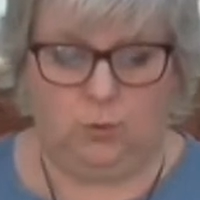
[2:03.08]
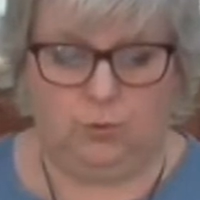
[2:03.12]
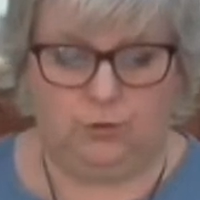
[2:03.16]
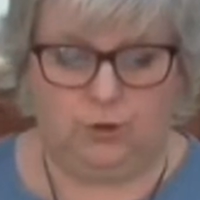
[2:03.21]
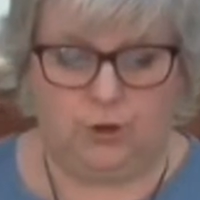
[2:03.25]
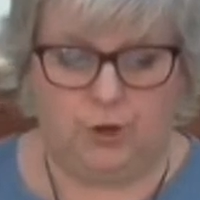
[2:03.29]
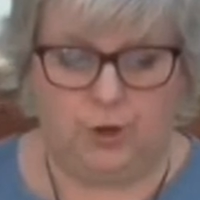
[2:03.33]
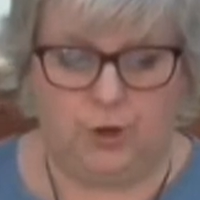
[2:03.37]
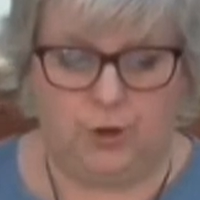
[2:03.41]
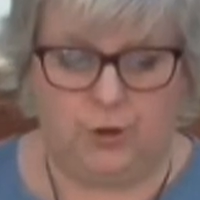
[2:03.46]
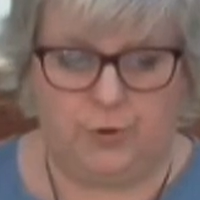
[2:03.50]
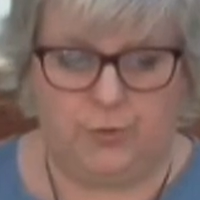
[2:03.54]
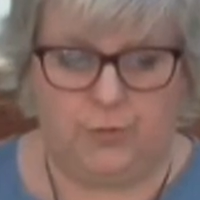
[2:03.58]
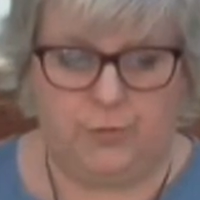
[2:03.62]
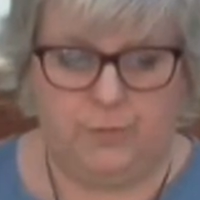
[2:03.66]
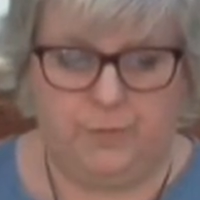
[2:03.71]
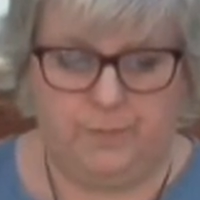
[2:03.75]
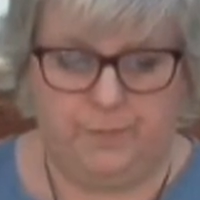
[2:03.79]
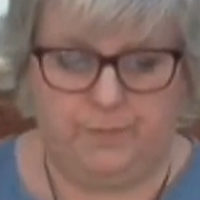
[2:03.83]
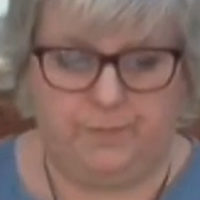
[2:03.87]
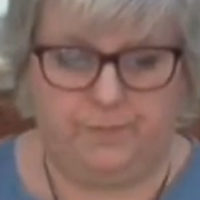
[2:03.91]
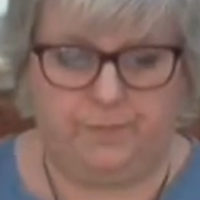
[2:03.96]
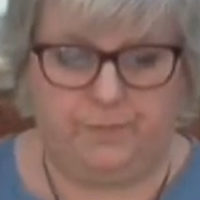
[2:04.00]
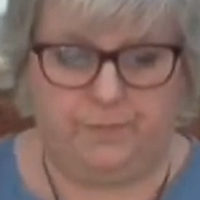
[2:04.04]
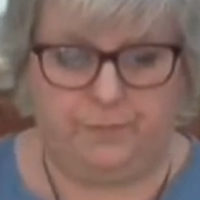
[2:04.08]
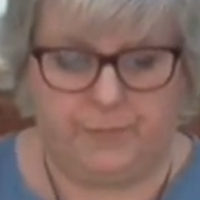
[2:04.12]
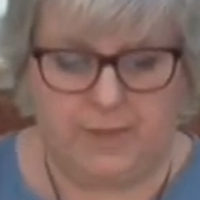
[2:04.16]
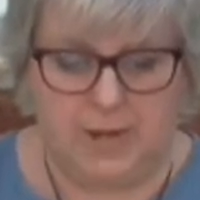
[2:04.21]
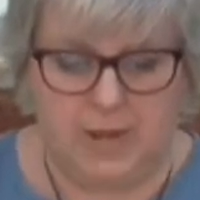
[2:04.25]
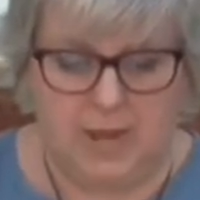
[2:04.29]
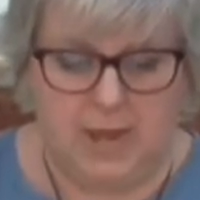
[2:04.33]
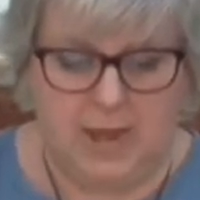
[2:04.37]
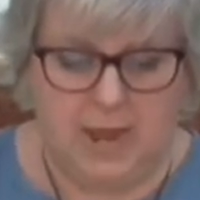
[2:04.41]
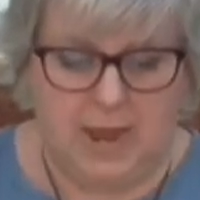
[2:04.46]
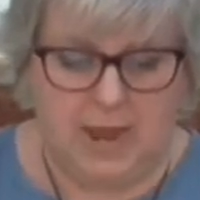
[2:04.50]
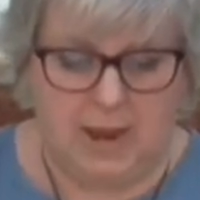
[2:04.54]
2,
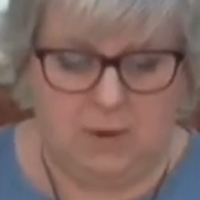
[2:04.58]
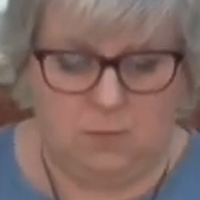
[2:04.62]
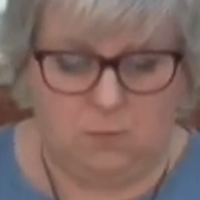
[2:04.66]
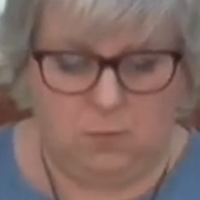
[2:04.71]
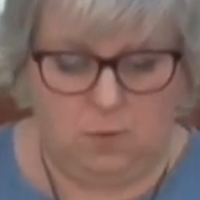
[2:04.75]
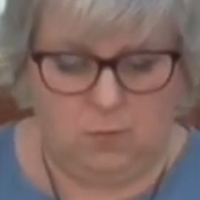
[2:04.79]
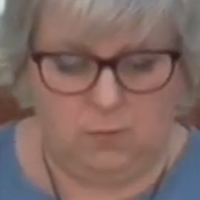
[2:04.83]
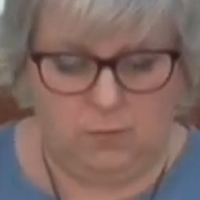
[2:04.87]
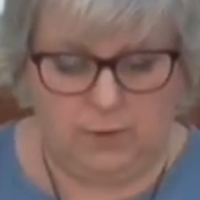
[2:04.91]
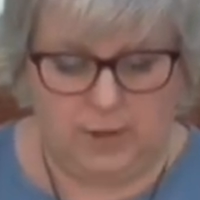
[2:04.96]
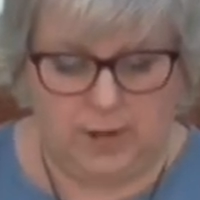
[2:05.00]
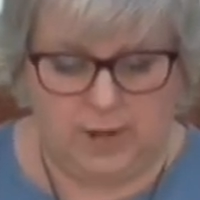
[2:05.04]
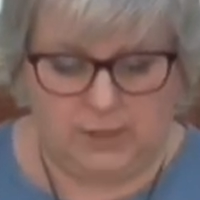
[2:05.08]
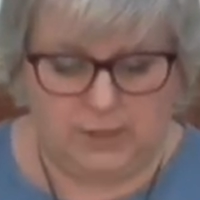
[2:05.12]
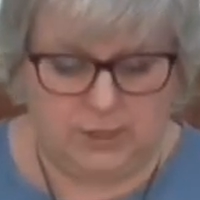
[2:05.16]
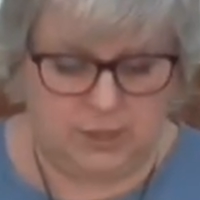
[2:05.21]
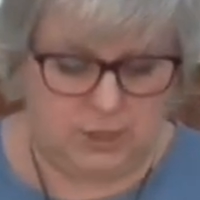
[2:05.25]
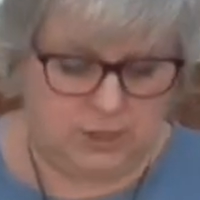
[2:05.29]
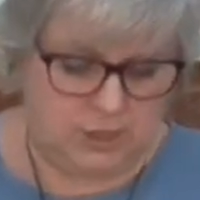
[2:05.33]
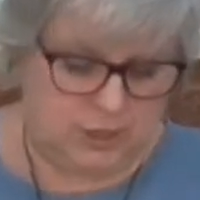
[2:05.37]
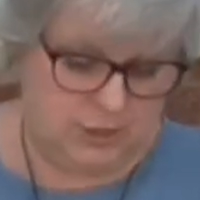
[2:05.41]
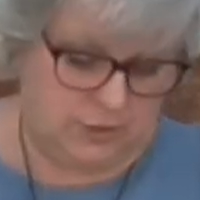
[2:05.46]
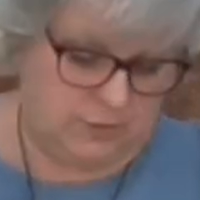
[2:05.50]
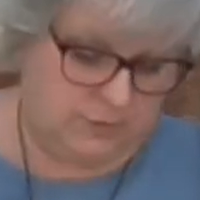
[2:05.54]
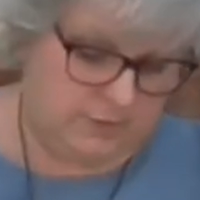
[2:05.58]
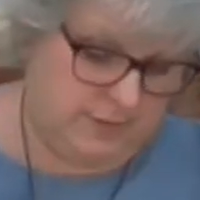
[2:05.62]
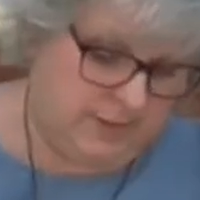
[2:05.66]
and what we're going to do